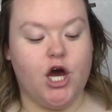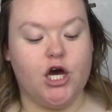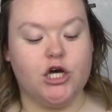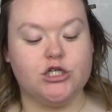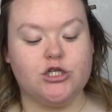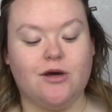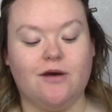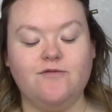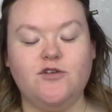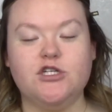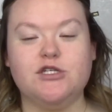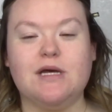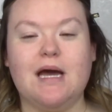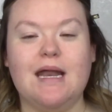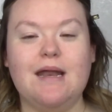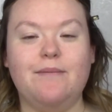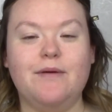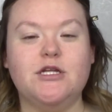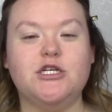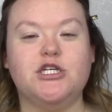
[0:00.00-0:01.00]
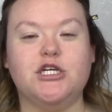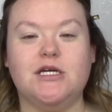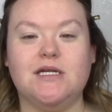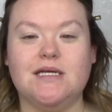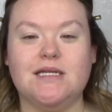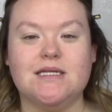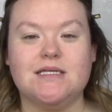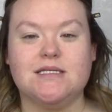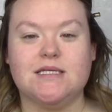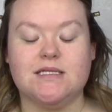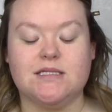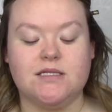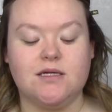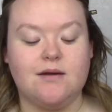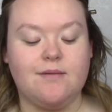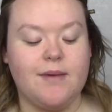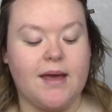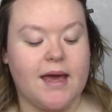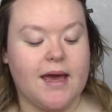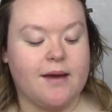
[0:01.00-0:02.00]
So I've just kind of been cheating the
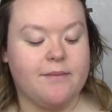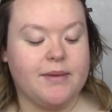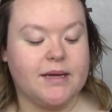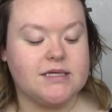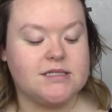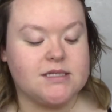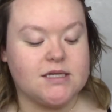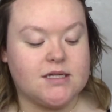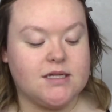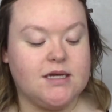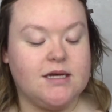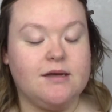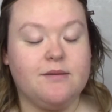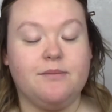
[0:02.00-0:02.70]
system, and basically